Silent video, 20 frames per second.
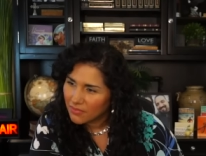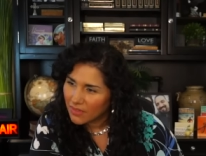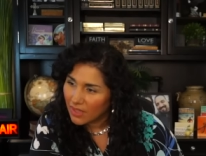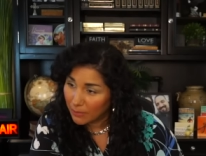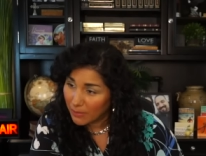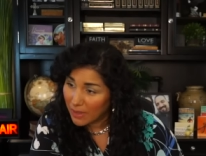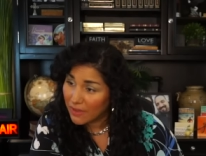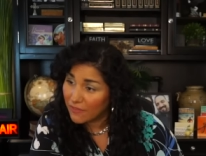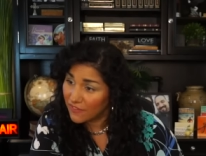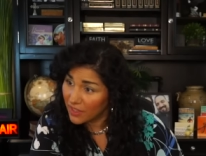
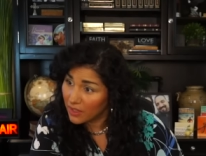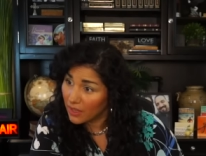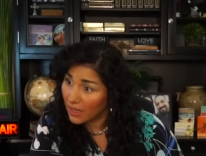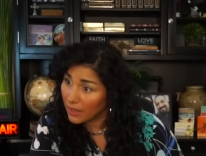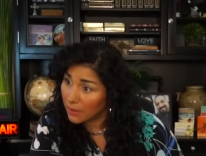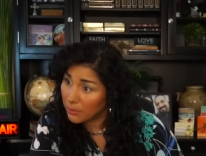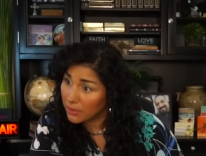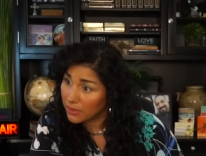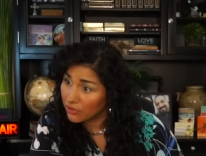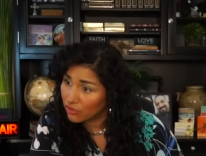It may feel
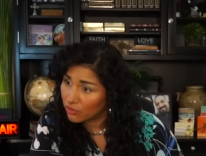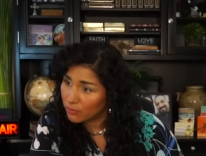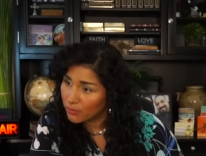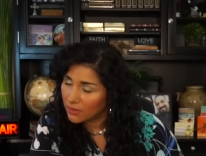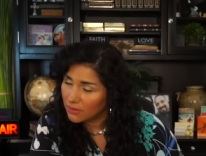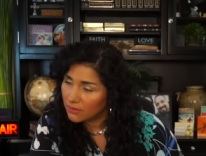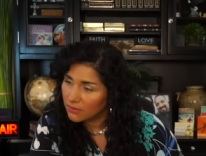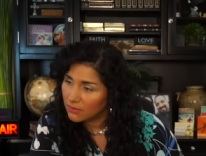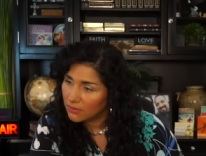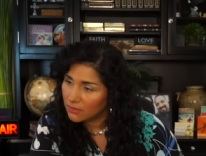like a
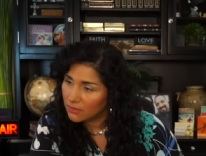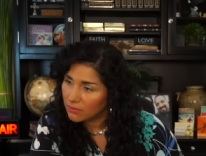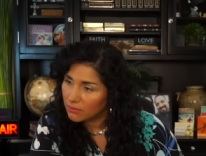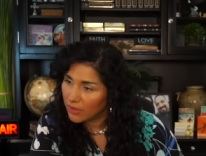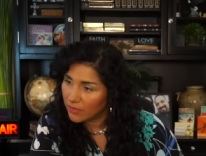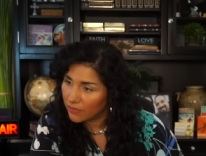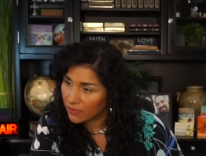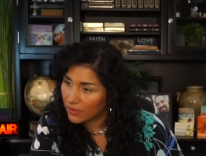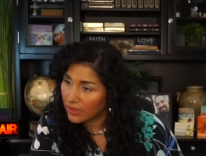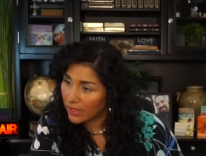punishment. It
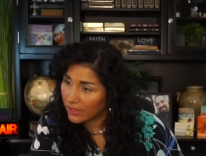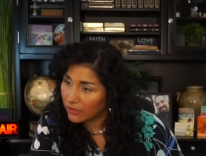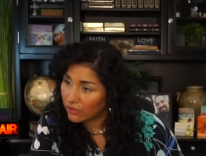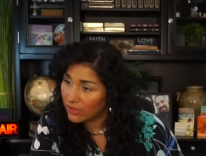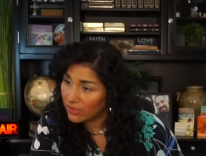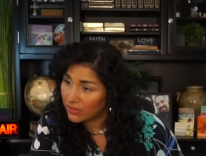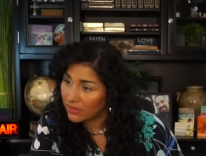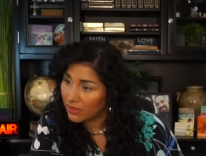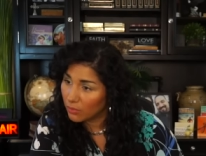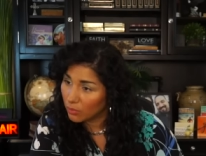may feel like
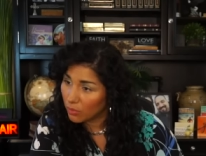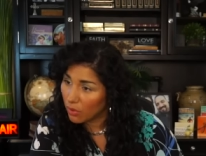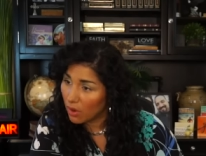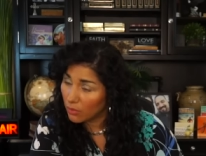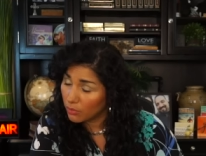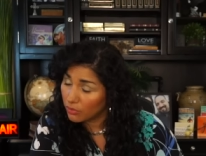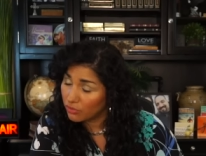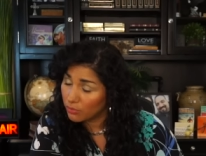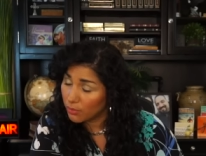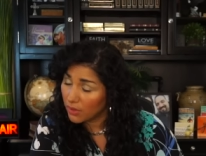you did something
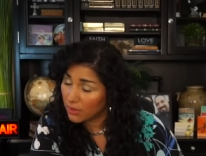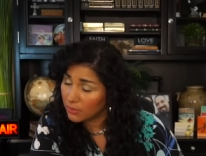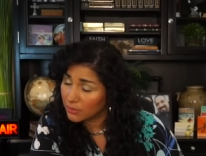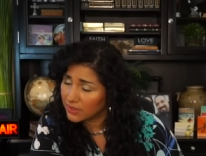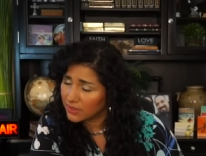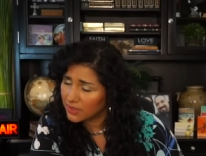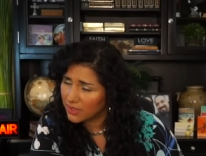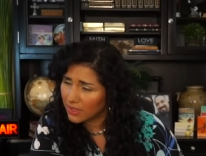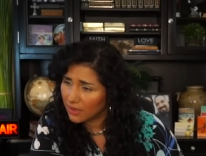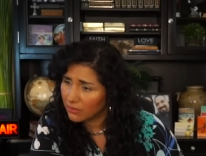wrong, which you
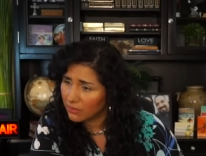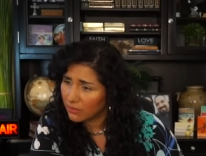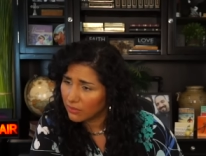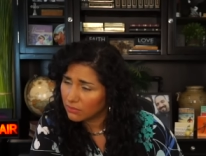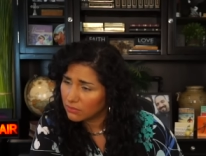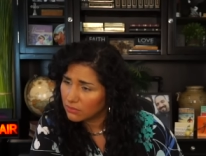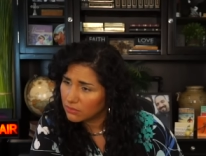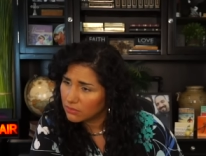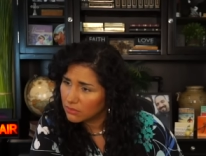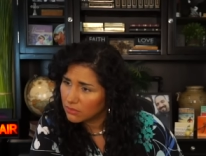probably did. I don't
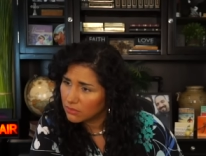know.